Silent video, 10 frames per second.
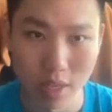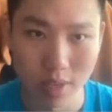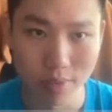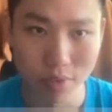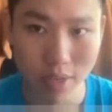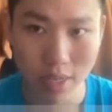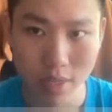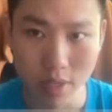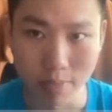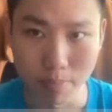if we let
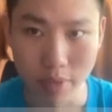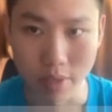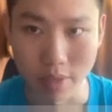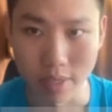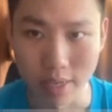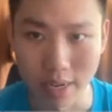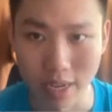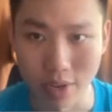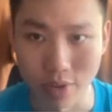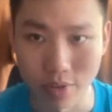it appear
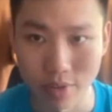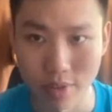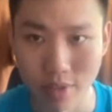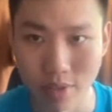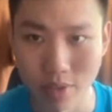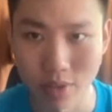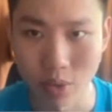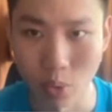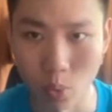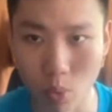now,
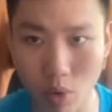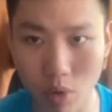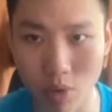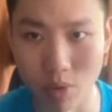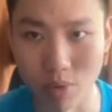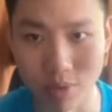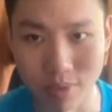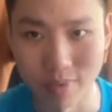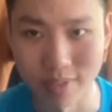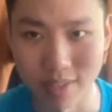whoa,
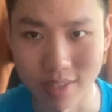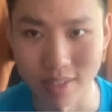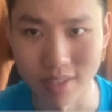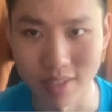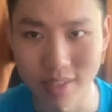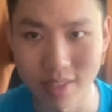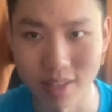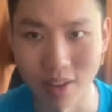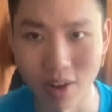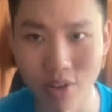you see it's
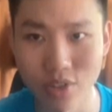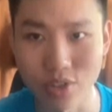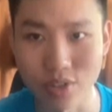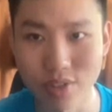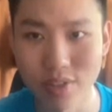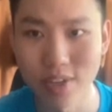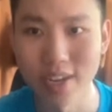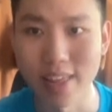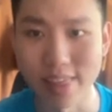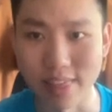larger
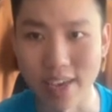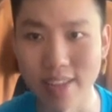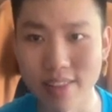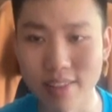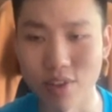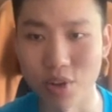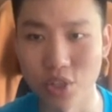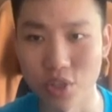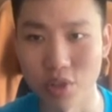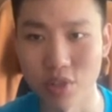than the
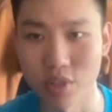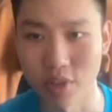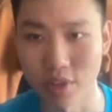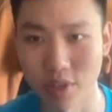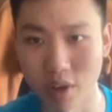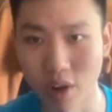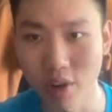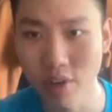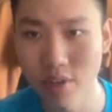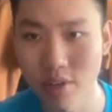original circular
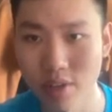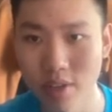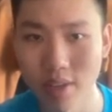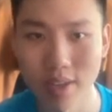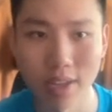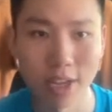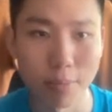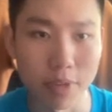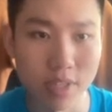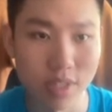arc,
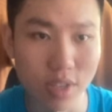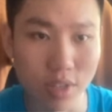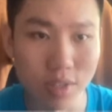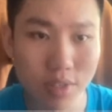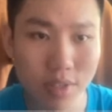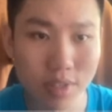but still,